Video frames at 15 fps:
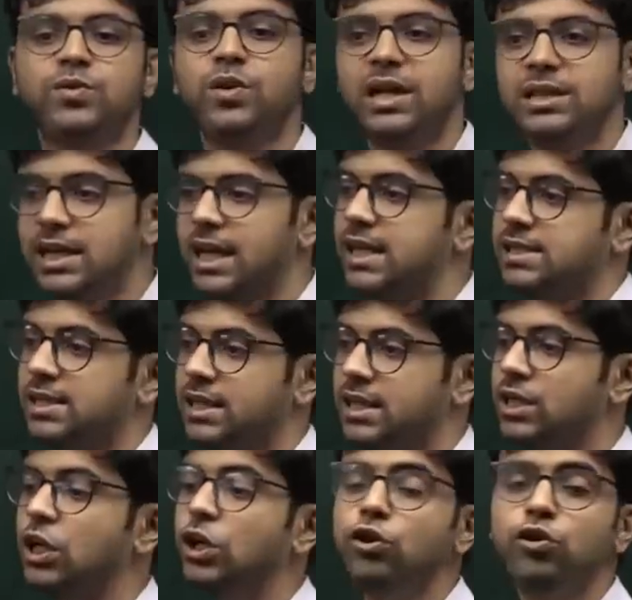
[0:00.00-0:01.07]
known as an asset.
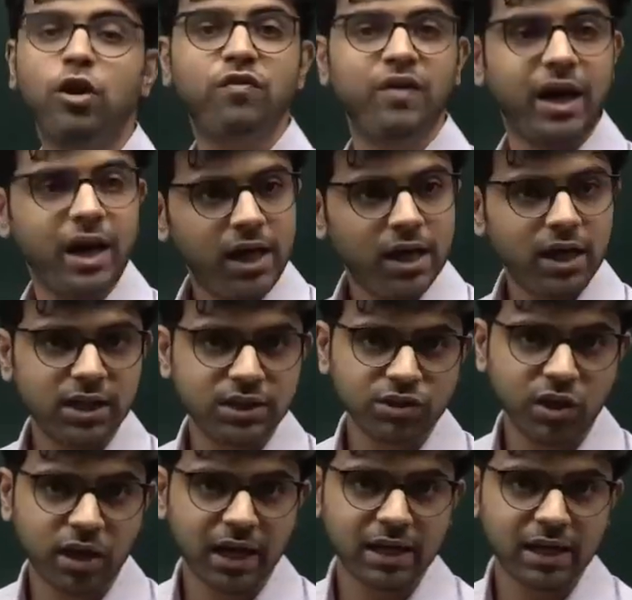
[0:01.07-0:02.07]
Your vehicle is your